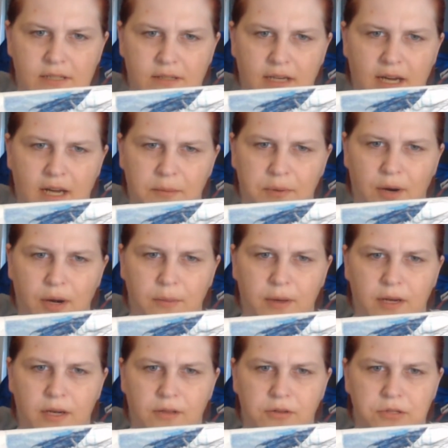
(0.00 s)
so I got probably
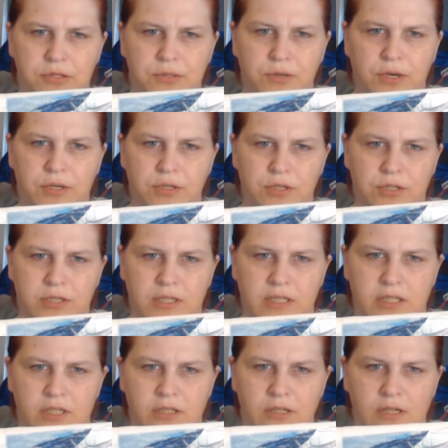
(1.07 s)
about another 200
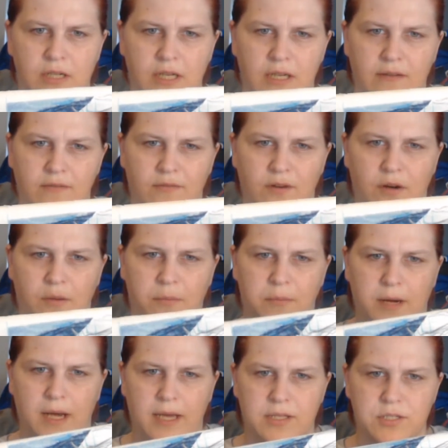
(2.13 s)
stitches on it from
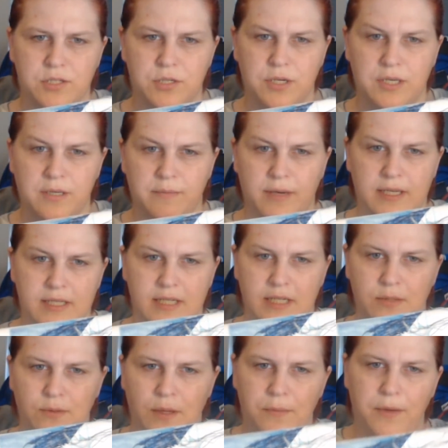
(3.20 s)
my
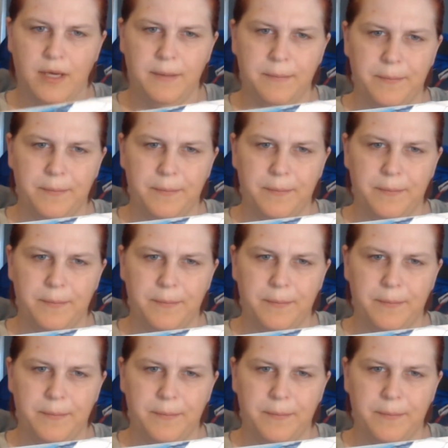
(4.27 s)
stitch with me.